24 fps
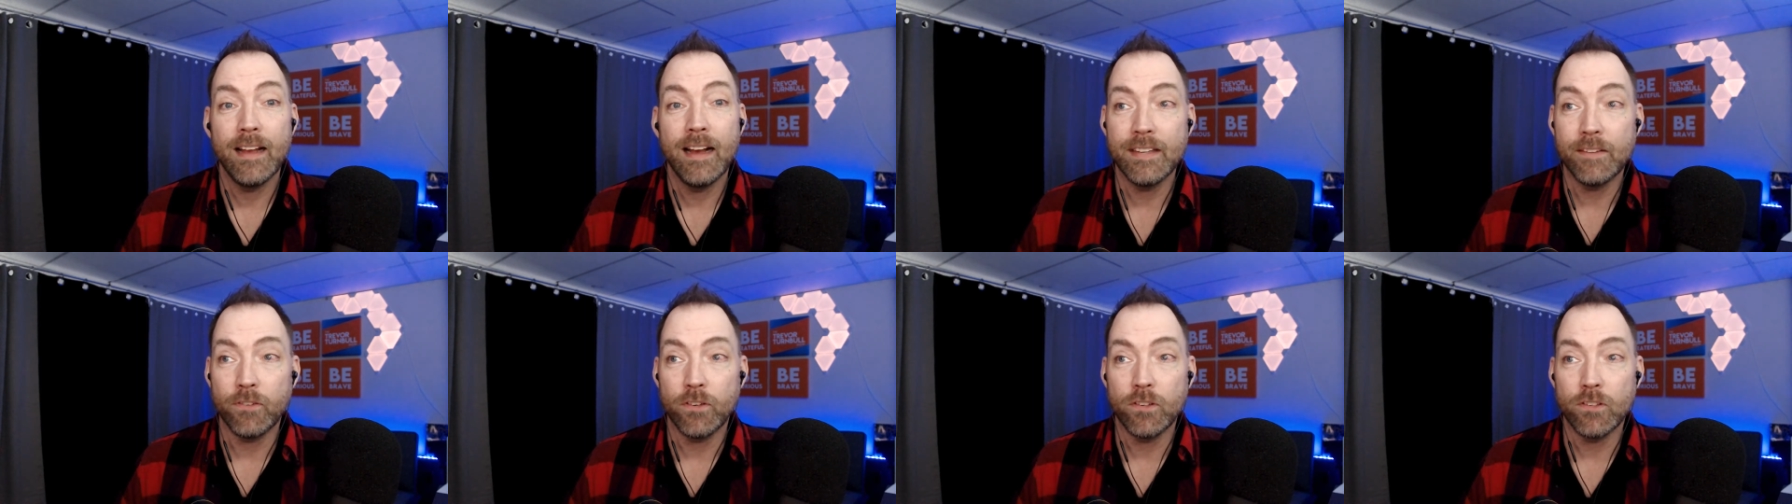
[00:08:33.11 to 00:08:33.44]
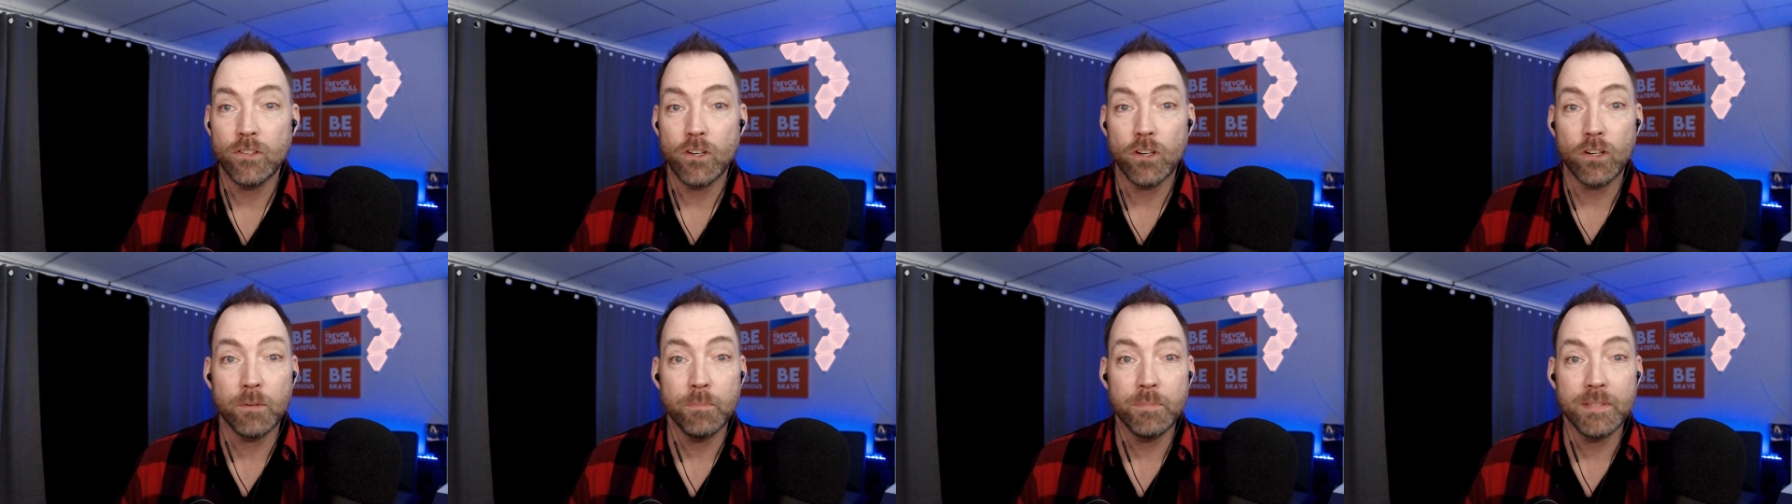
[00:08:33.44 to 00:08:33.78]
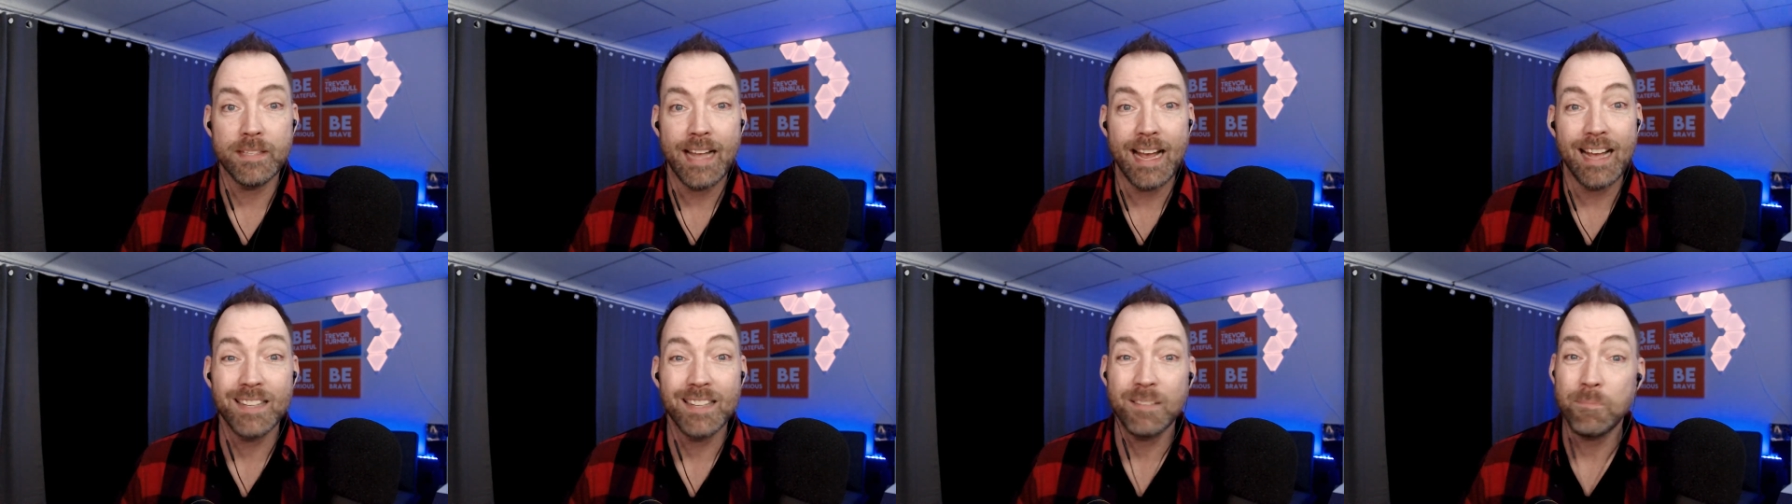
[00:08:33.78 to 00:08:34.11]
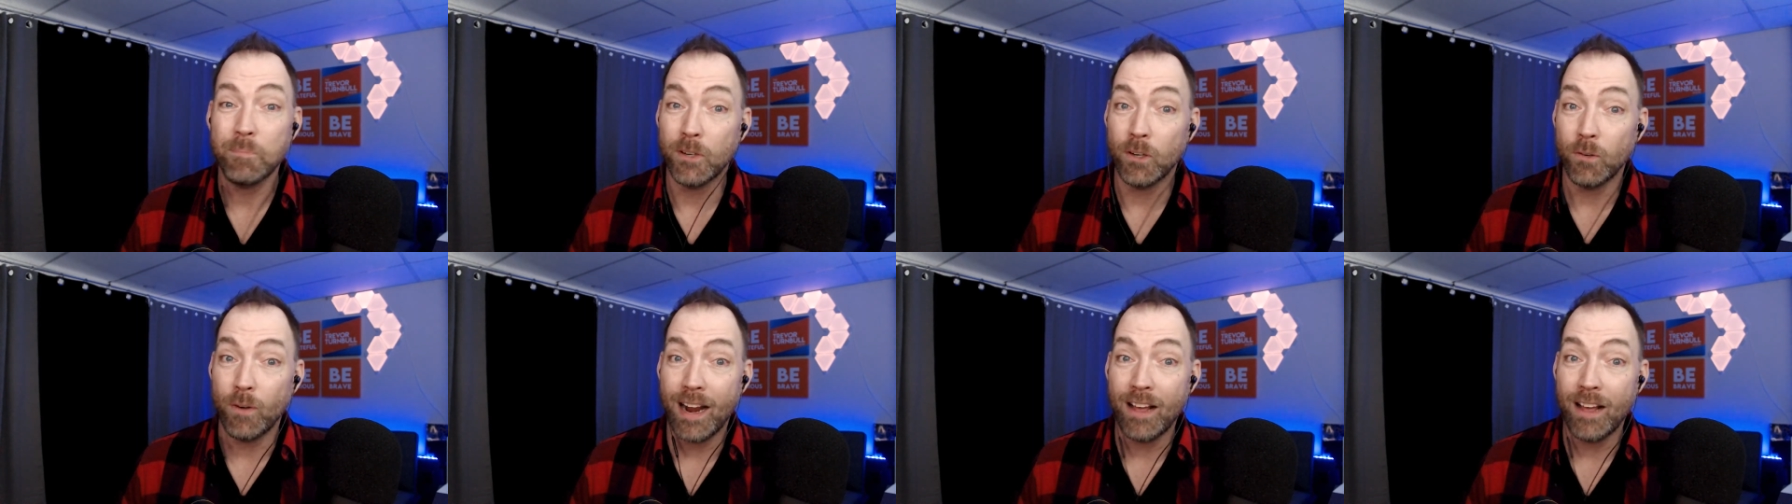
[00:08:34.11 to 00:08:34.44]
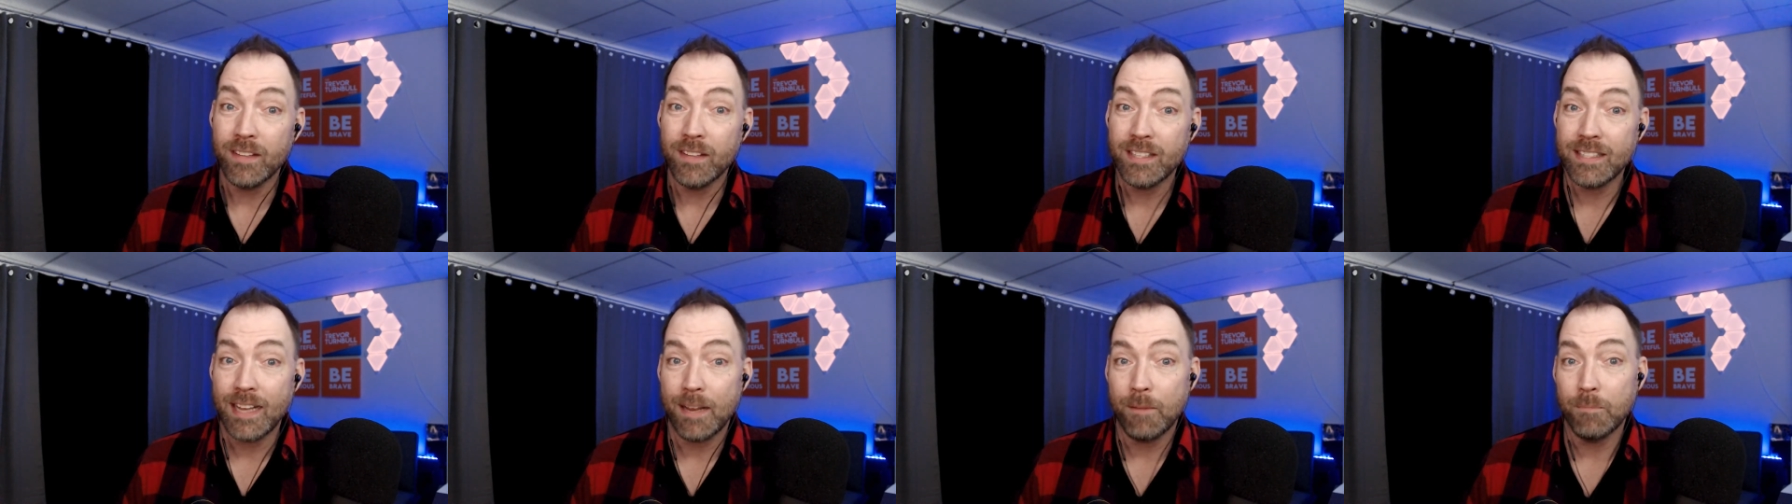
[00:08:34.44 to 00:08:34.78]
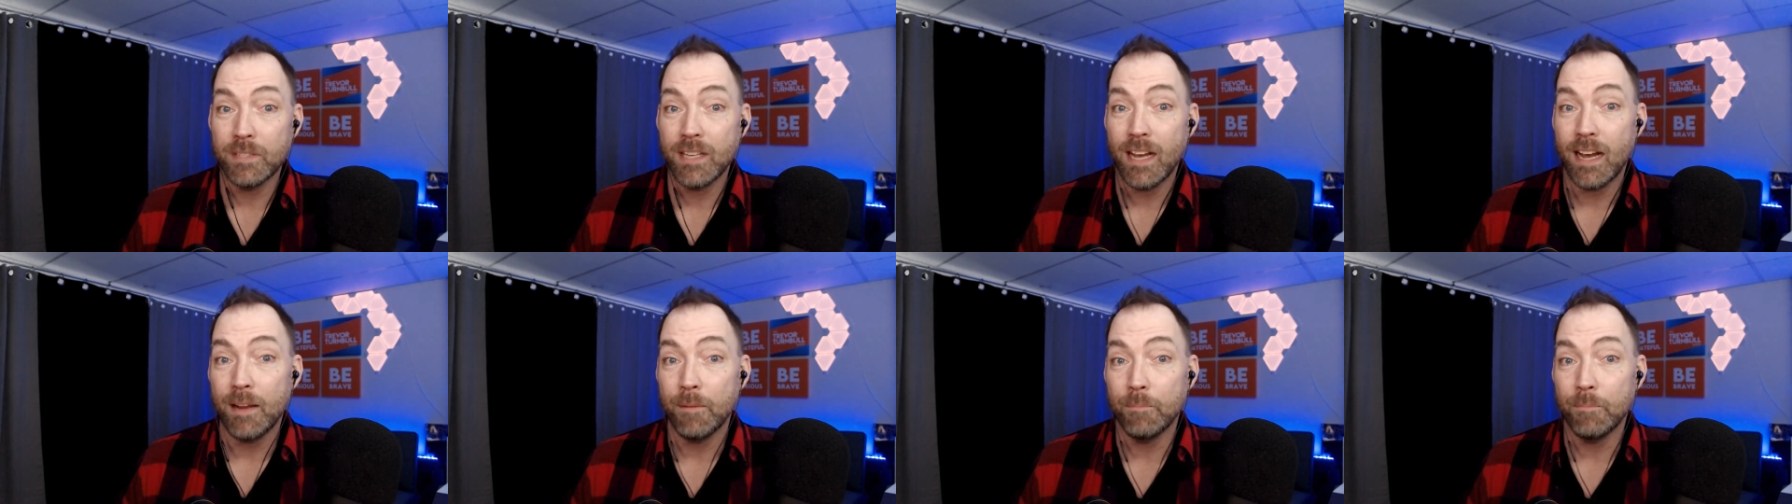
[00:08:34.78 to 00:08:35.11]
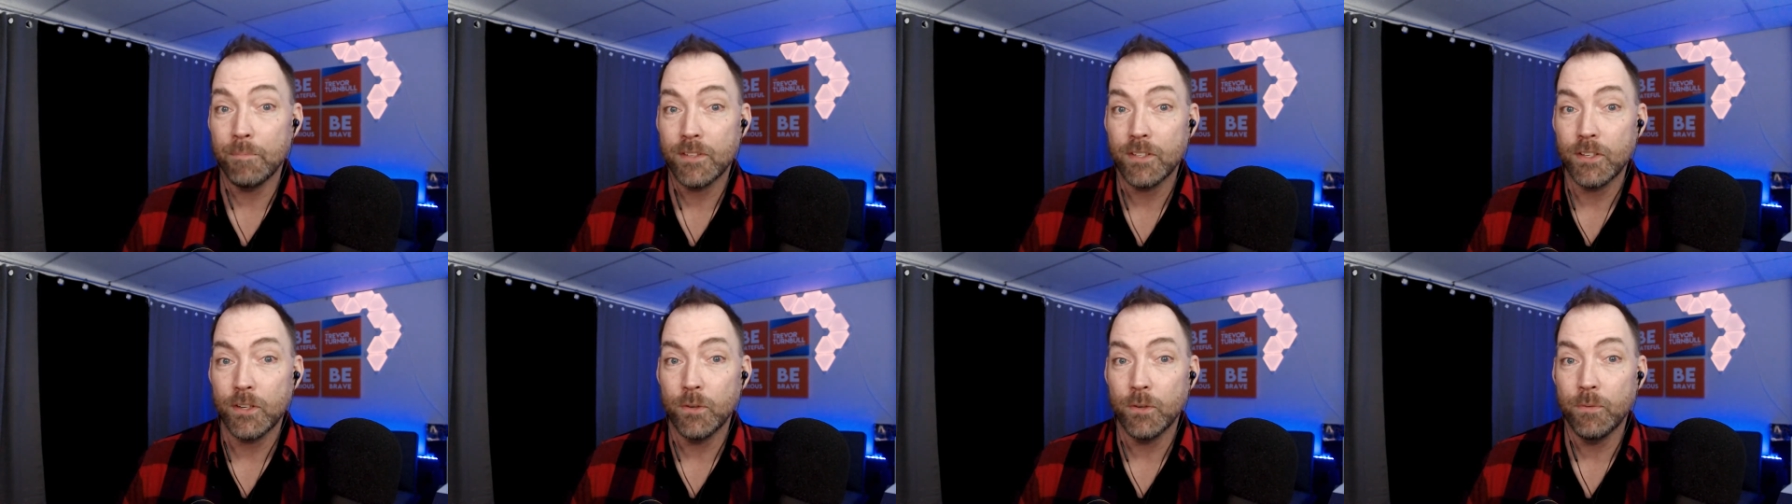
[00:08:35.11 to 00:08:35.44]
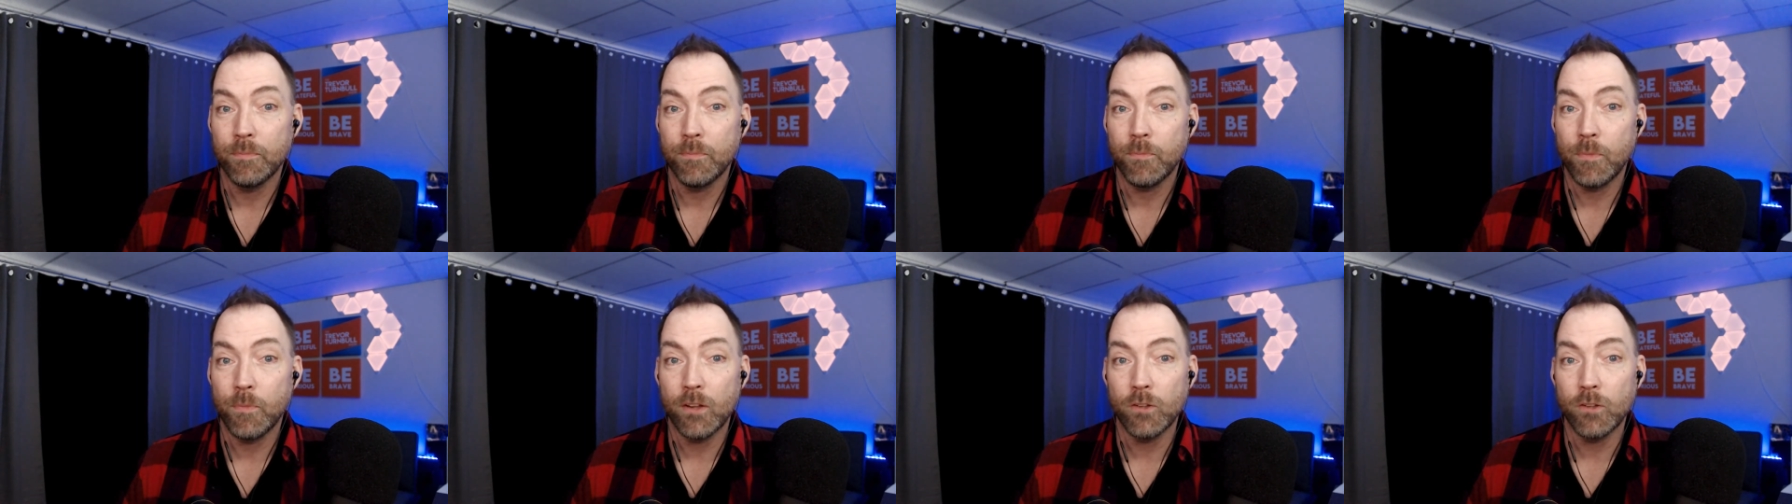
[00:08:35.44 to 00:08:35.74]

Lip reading: Different circumstance, but around the same time too,